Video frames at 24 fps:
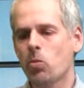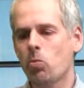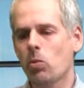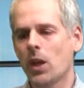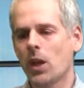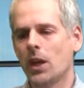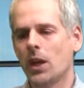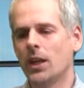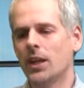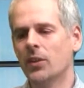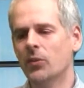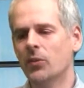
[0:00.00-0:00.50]

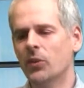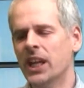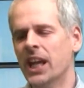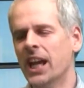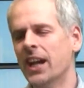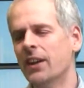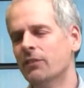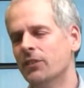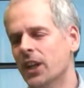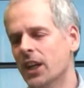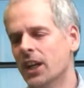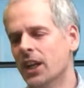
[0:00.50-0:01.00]
We have
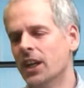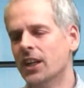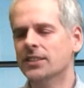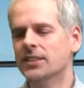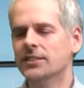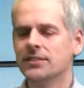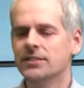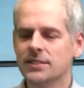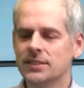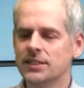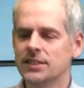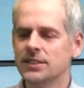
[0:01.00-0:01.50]

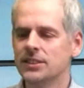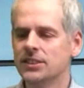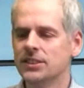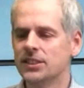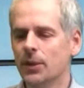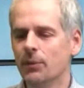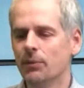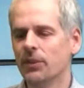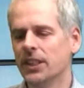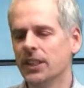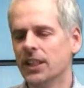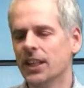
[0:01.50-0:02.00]
done
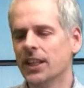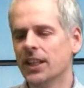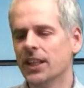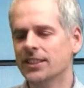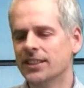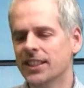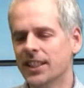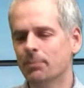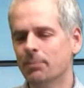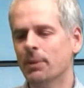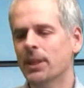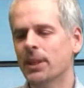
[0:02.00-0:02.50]
something like
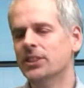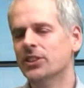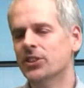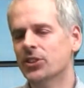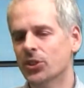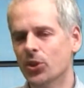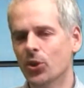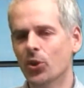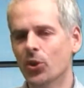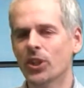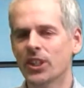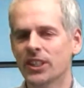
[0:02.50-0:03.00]
that based on the
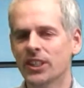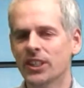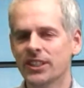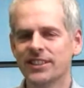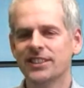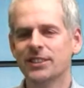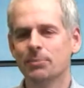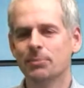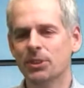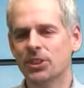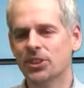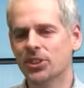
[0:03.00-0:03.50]
coordinates,
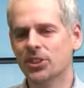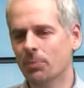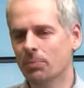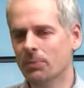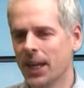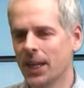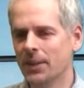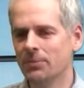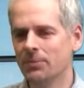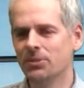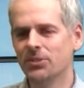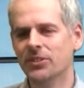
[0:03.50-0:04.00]
but
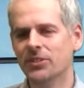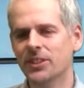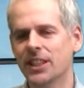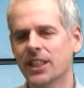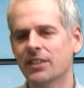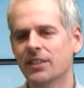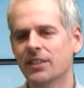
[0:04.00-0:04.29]
sometimes we have